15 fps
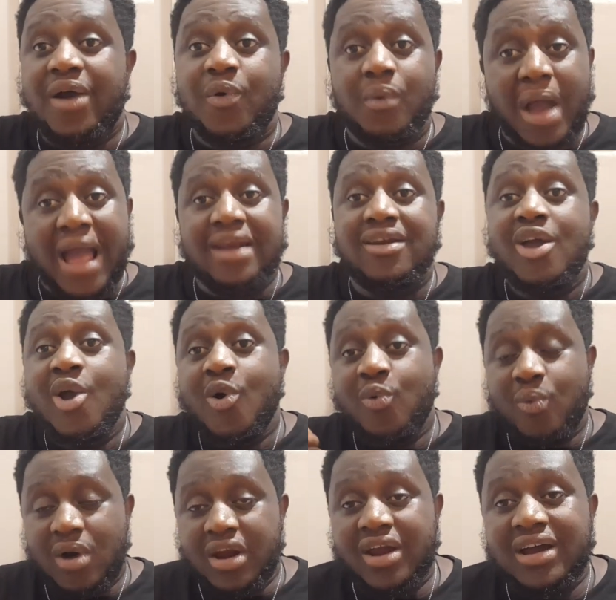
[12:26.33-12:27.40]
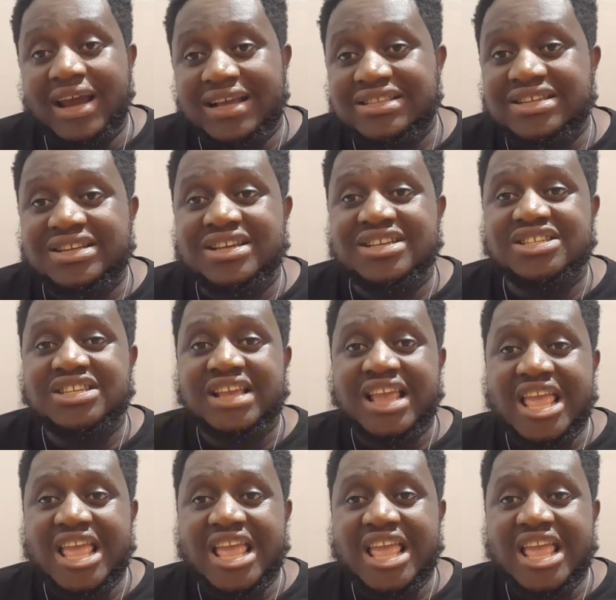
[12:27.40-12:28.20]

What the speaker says: And one other thing is,